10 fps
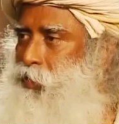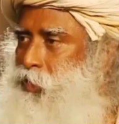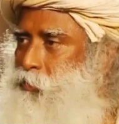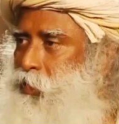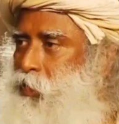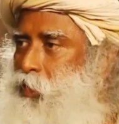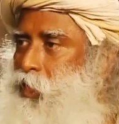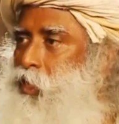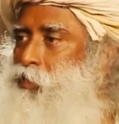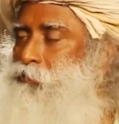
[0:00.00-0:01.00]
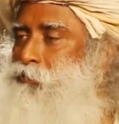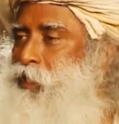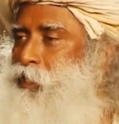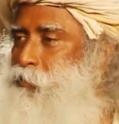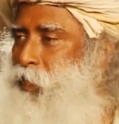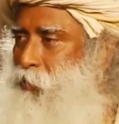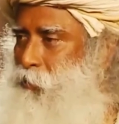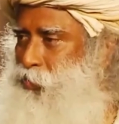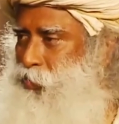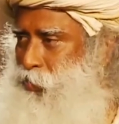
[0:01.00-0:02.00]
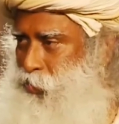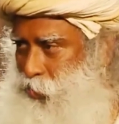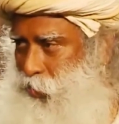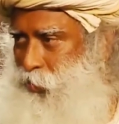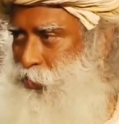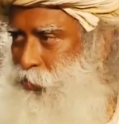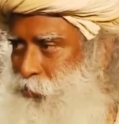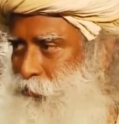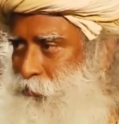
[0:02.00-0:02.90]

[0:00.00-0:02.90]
There has been lot of experiments in this direction.